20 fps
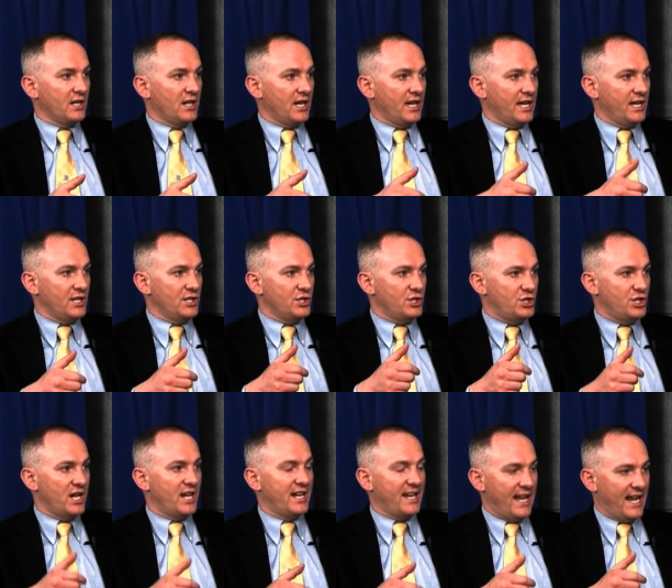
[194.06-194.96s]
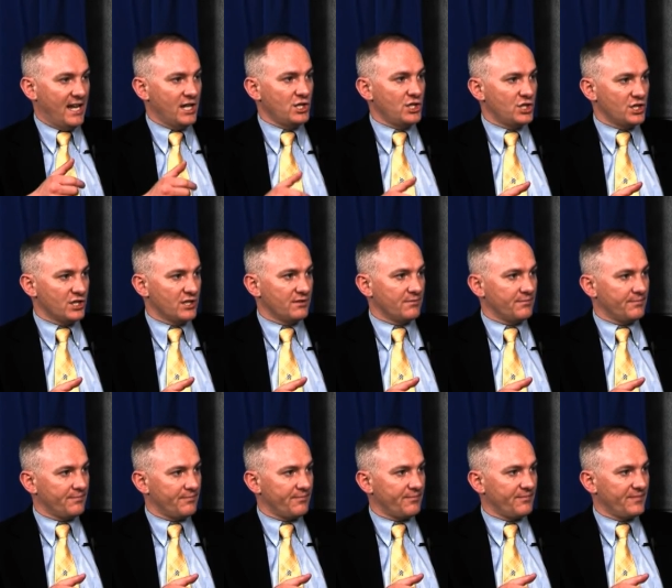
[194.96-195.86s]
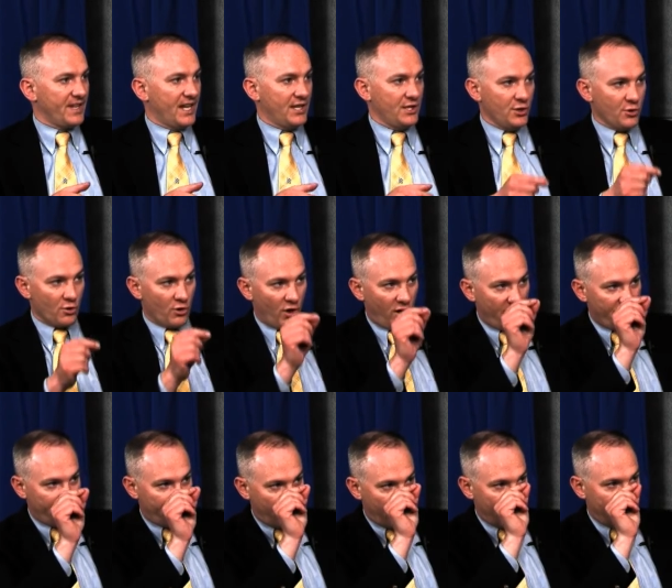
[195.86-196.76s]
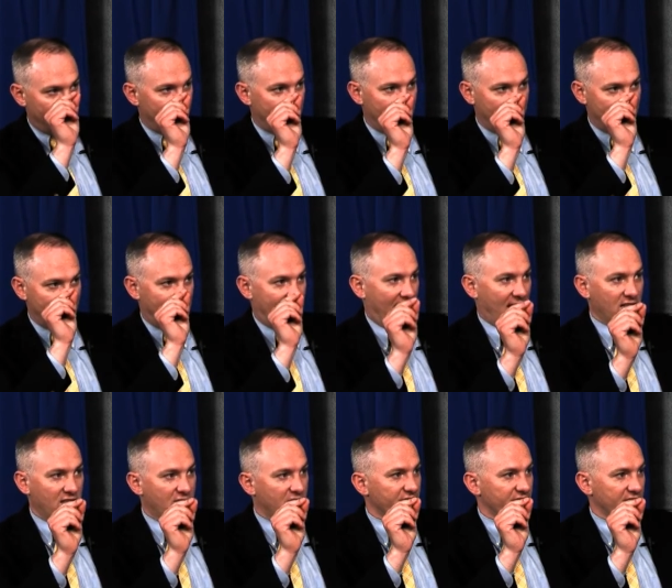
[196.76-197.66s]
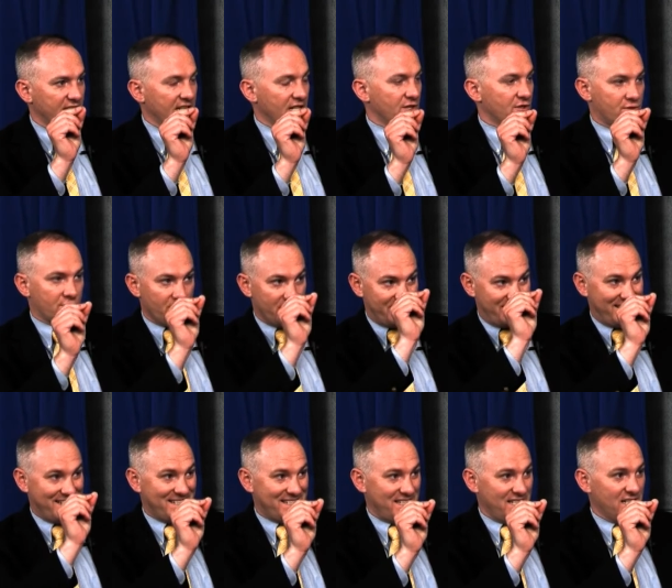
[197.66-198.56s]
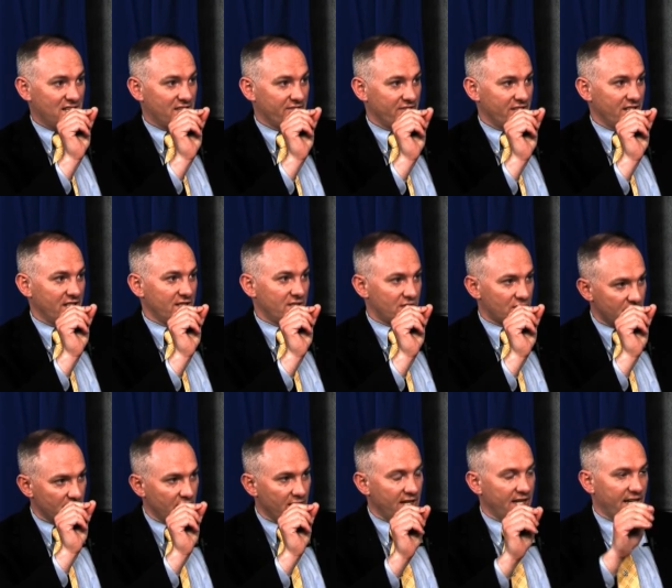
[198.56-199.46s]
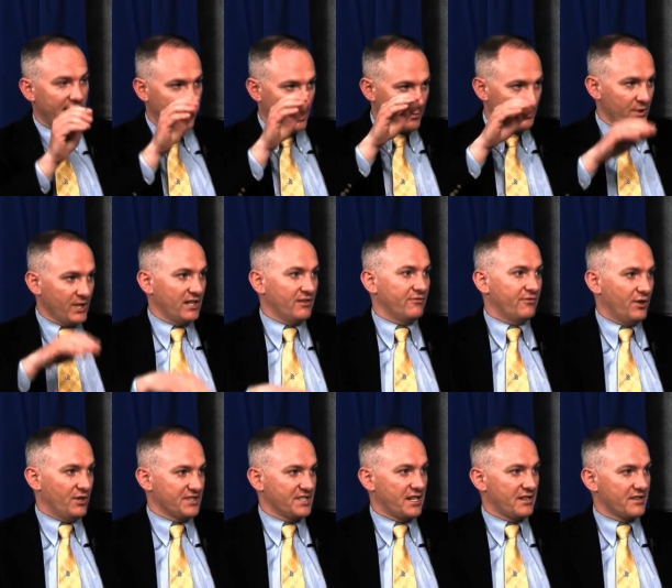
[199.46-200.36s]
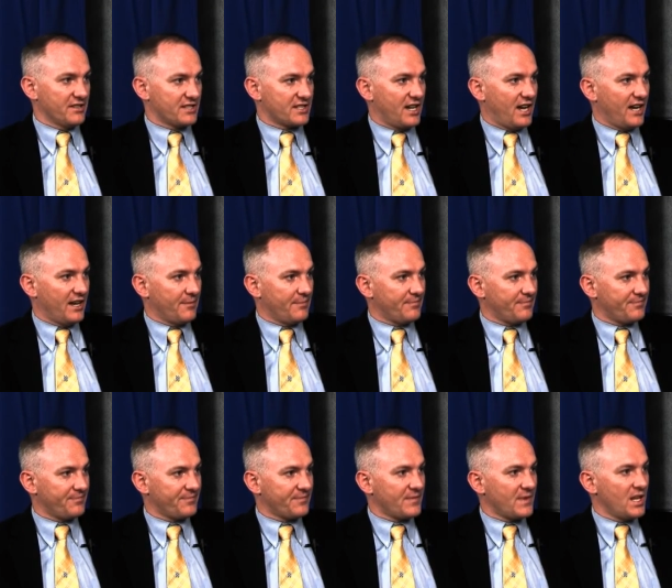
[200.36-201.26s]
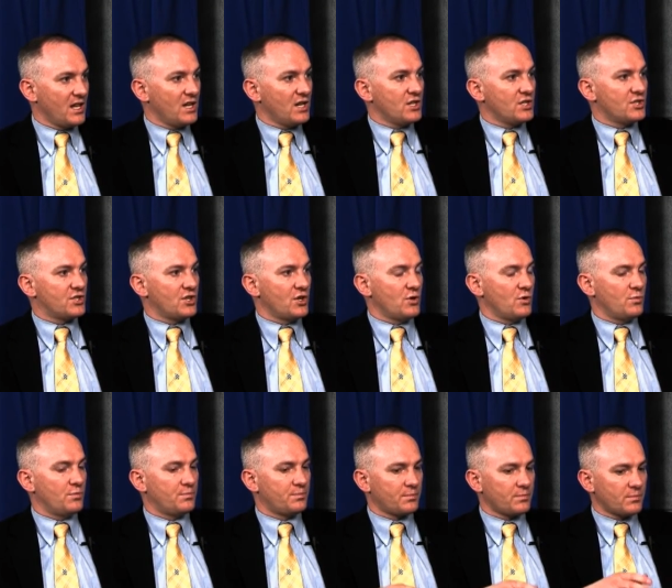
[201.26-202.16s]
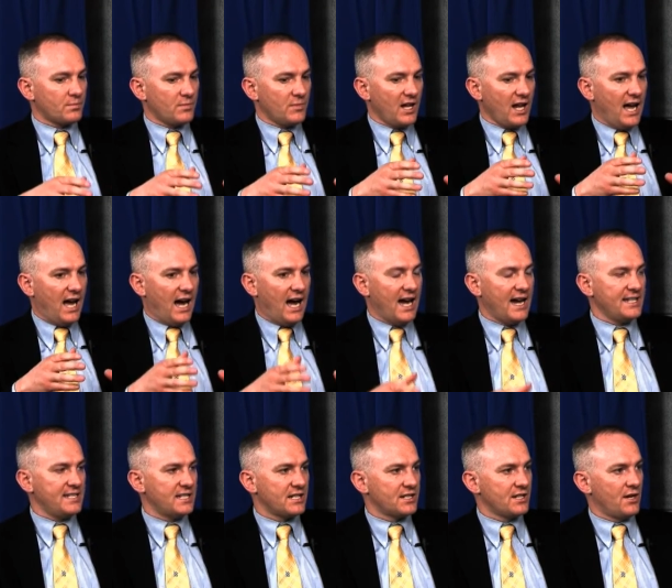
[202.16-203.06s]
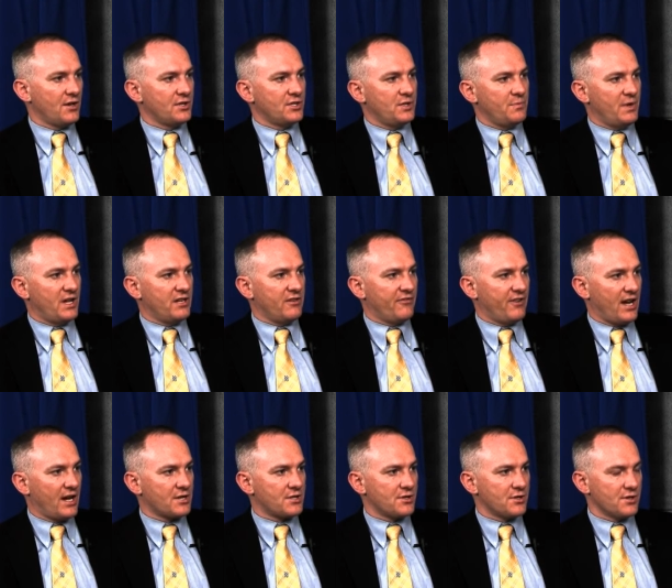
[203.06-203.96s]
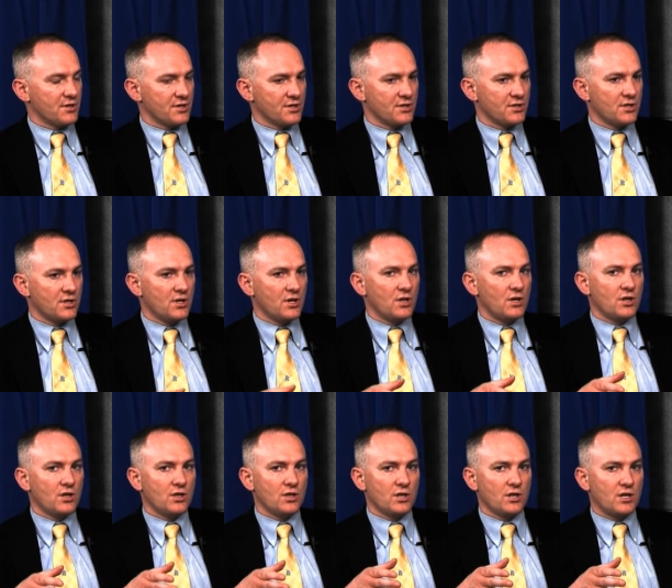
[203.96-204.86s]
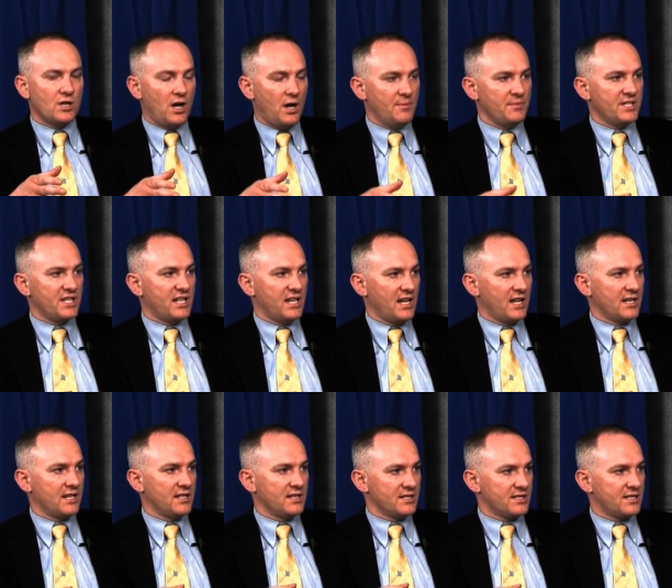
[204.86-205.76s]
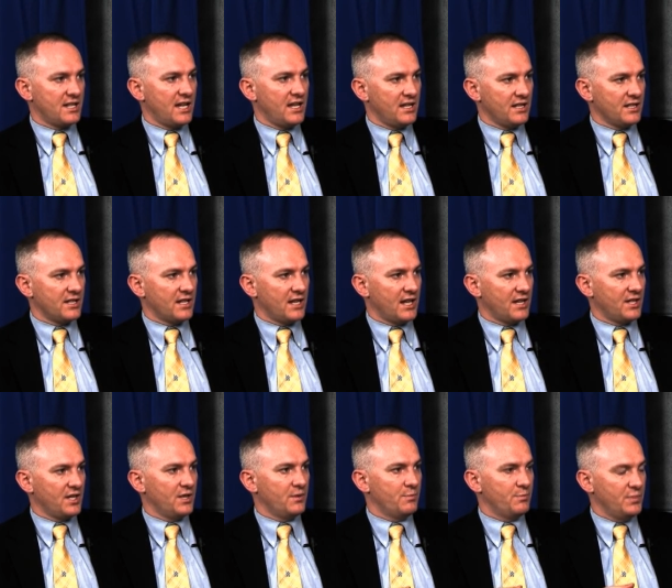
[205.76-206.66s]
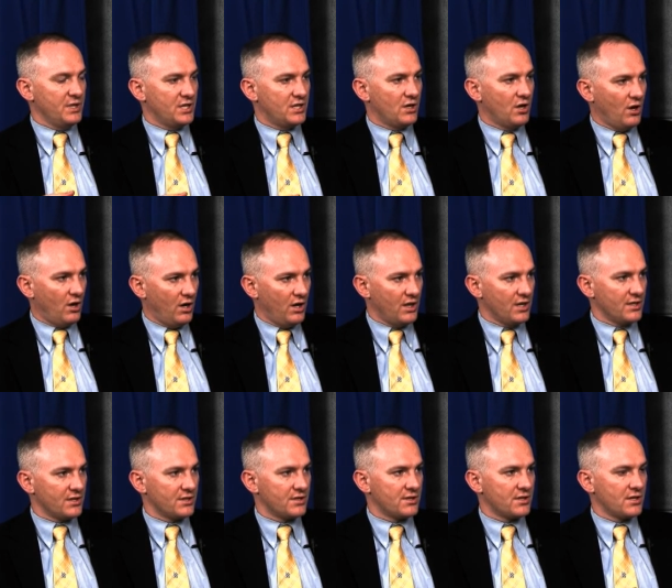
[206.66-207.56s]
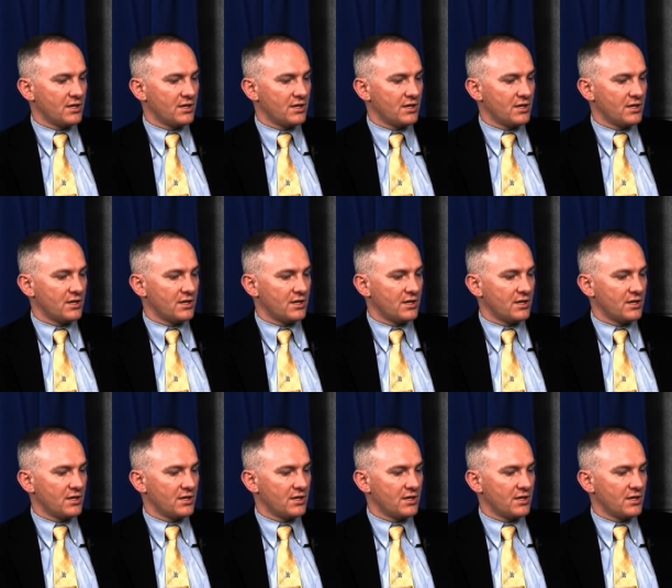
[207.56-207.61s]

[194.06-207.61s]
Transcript: a jet engine and you're off by an 1/8 of an inch or a 1/16 of an inch, an airplane falls out of the sky. So high technology manufacturers come to Connecticut and stay in Connecticut because